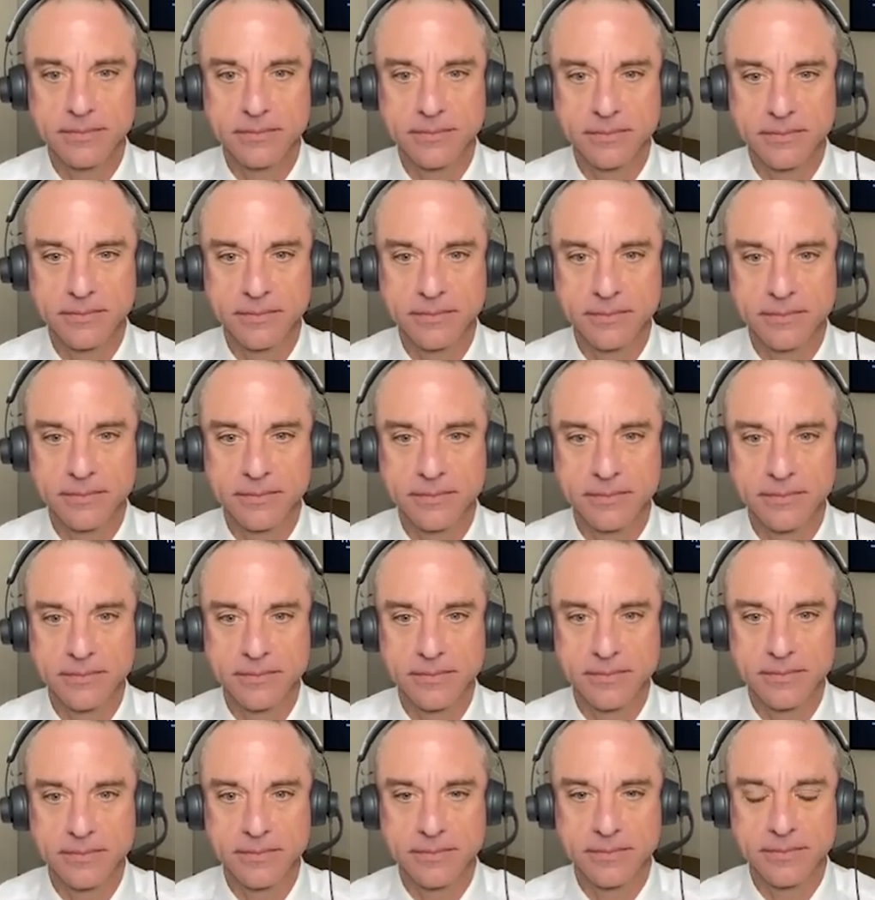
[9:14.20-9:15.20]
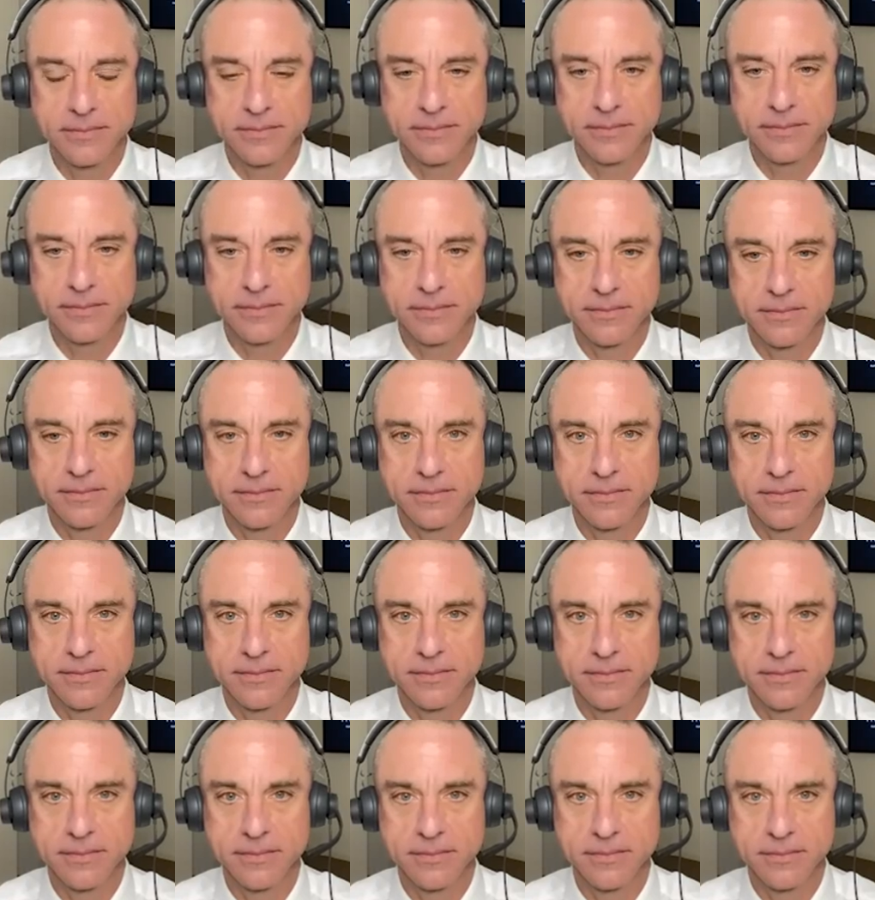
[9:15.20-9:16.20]

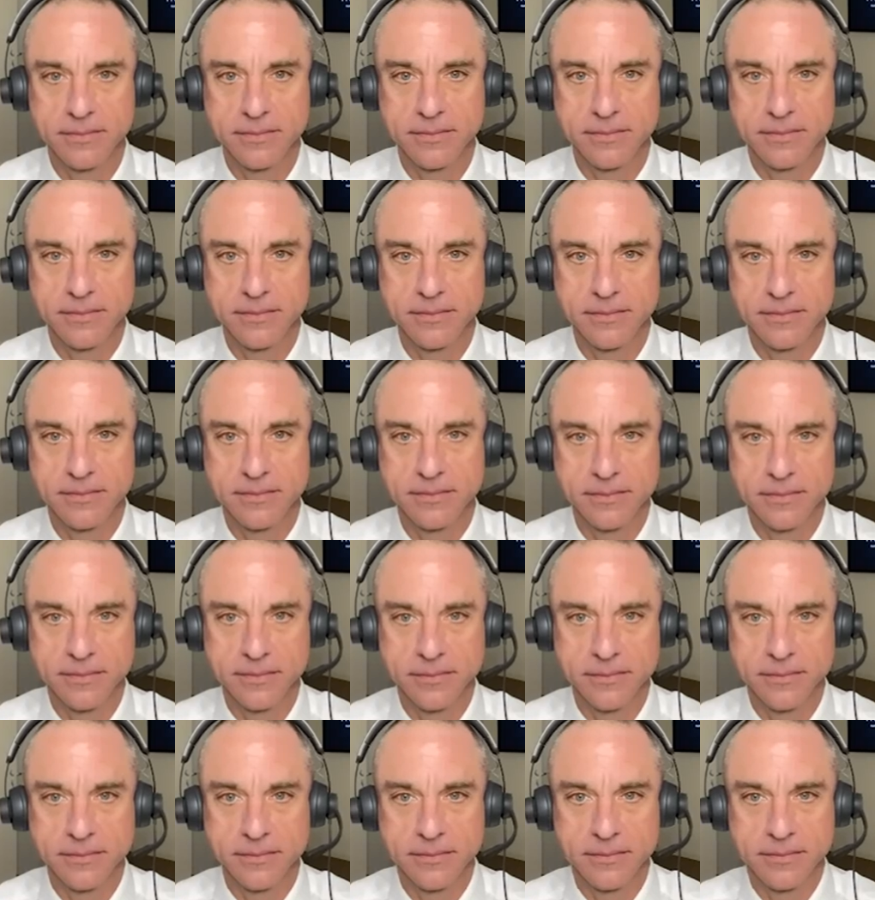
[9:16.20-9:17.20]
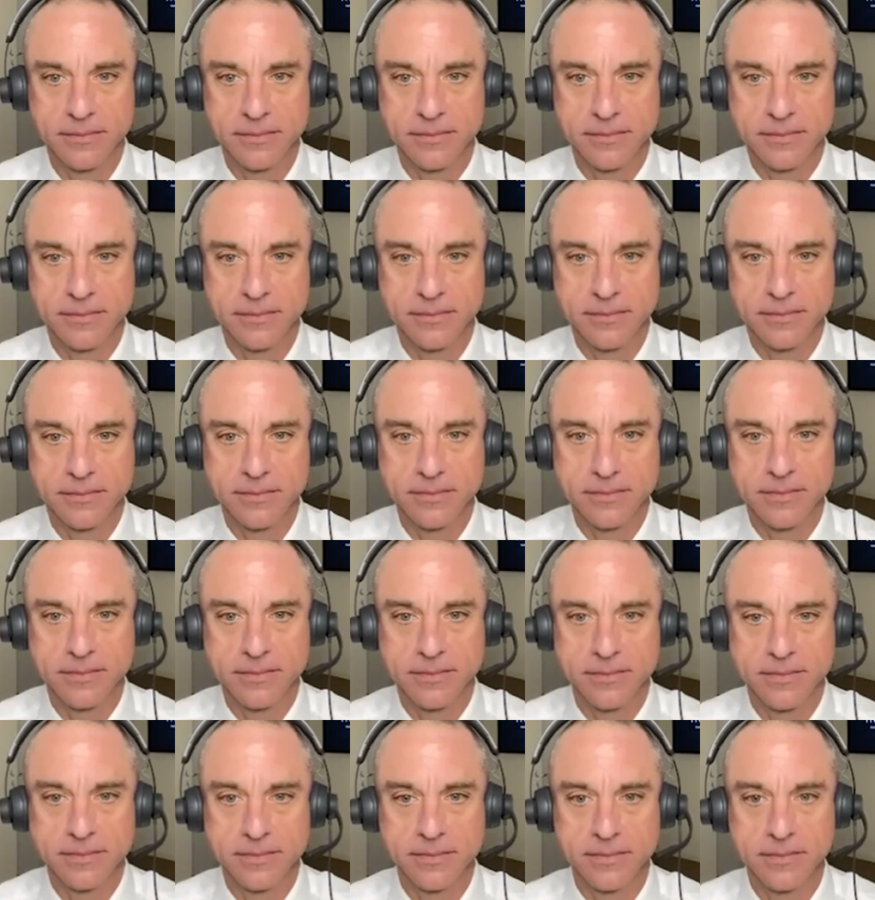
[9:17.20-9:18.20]

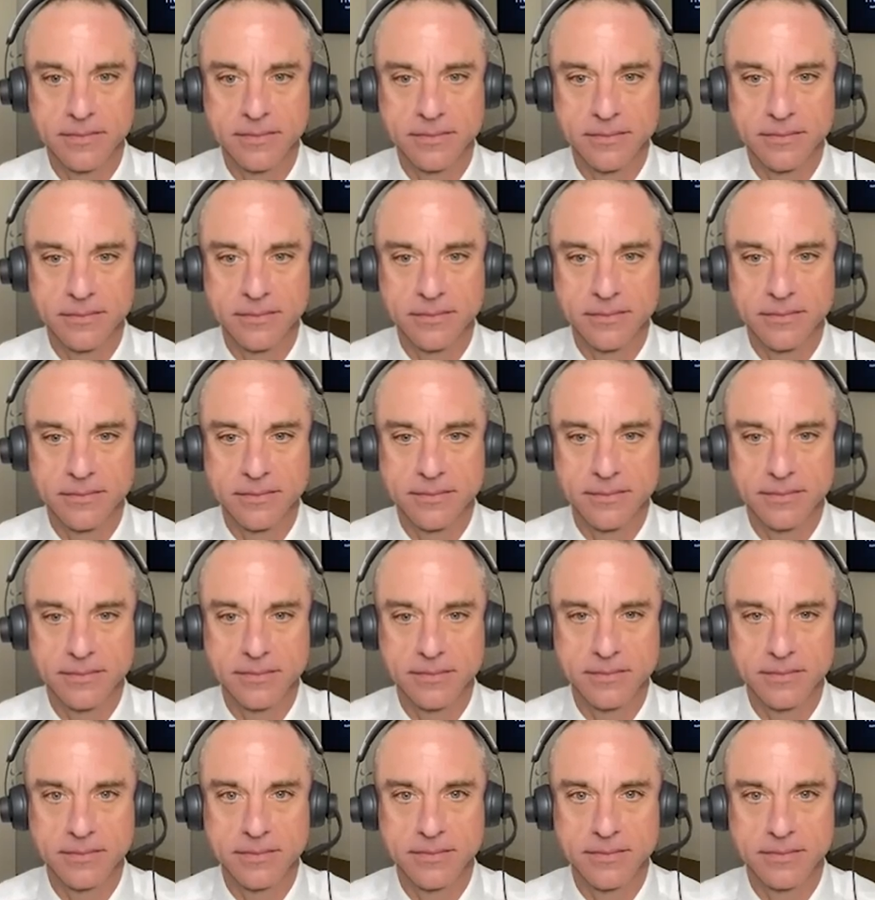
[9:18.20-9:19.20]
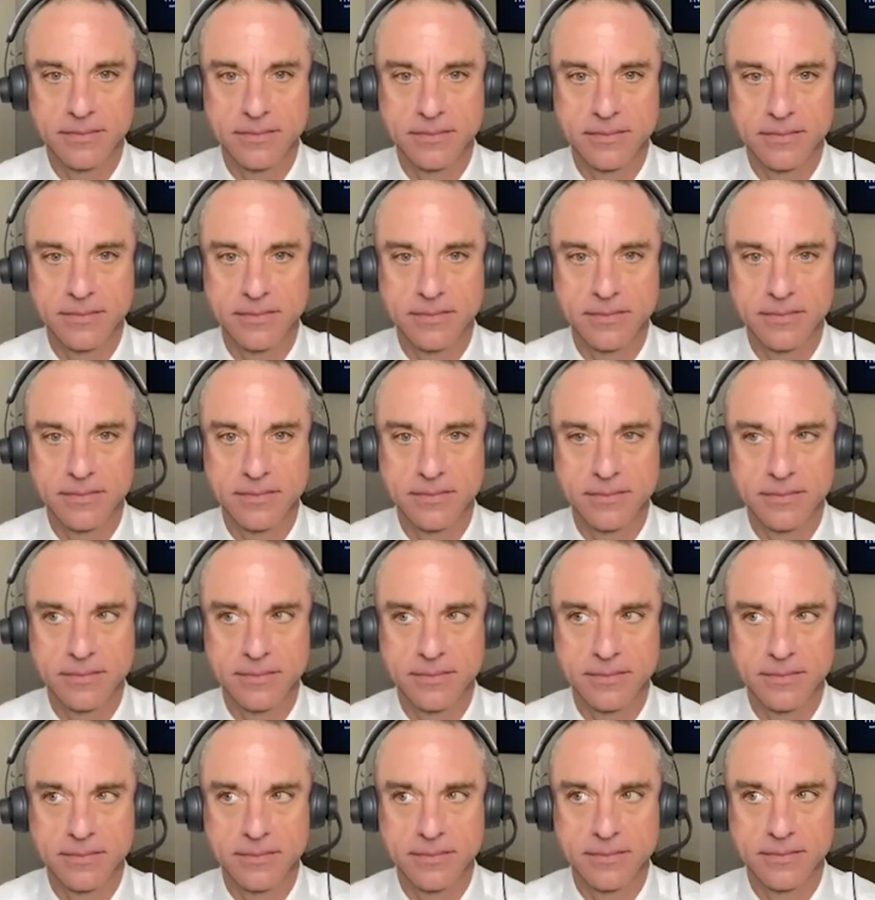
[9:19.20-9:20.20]

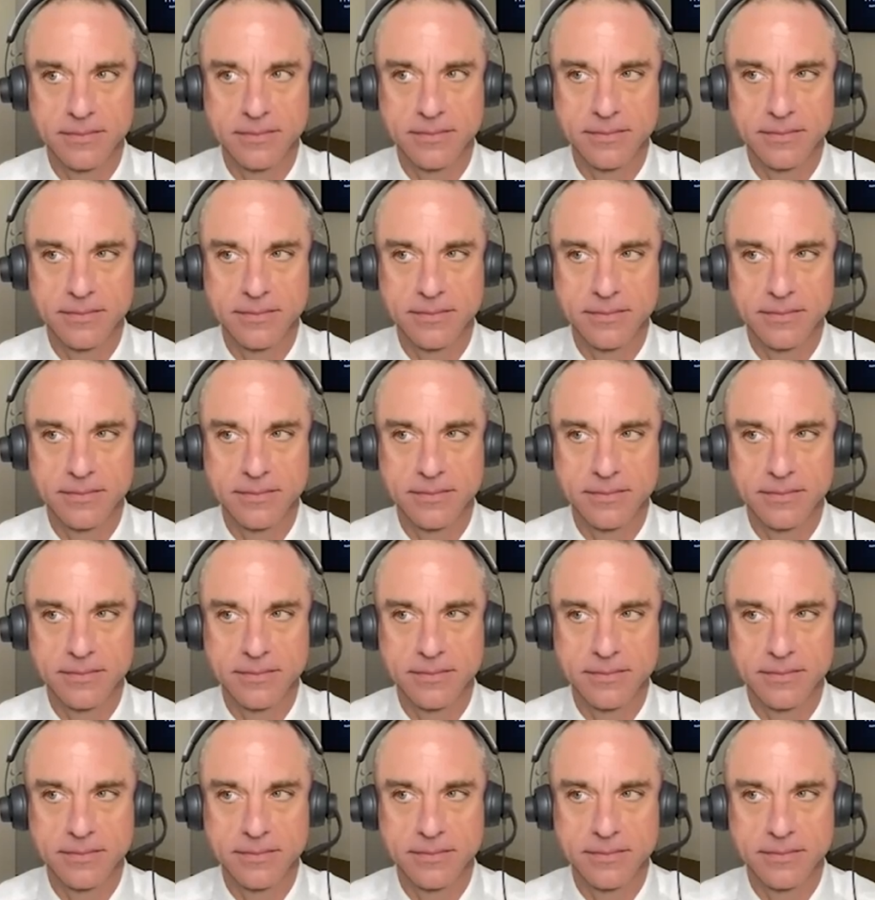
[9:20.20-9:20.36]
The person shown says nothing.